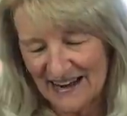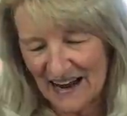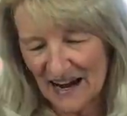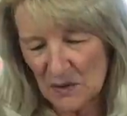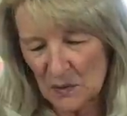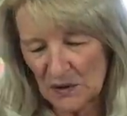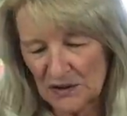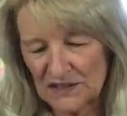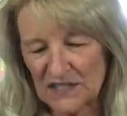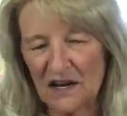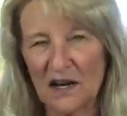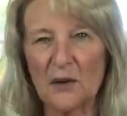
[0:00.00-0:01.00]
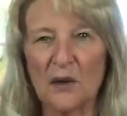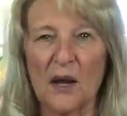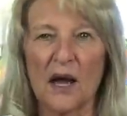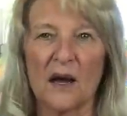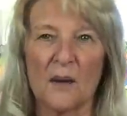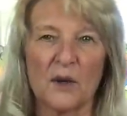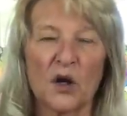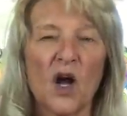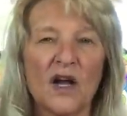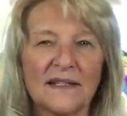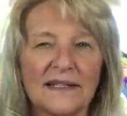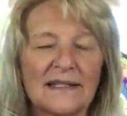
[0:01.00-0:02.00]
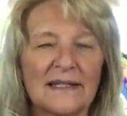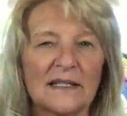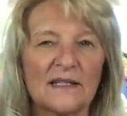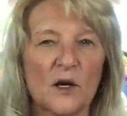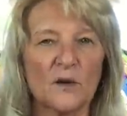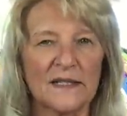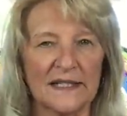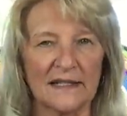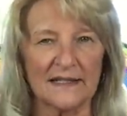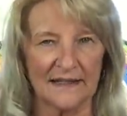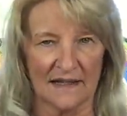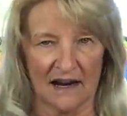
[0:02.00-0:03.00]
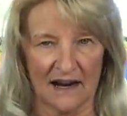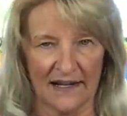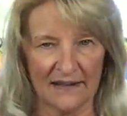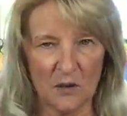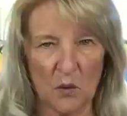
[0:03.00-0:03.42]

I worked on uh, McCall's six oh six nine,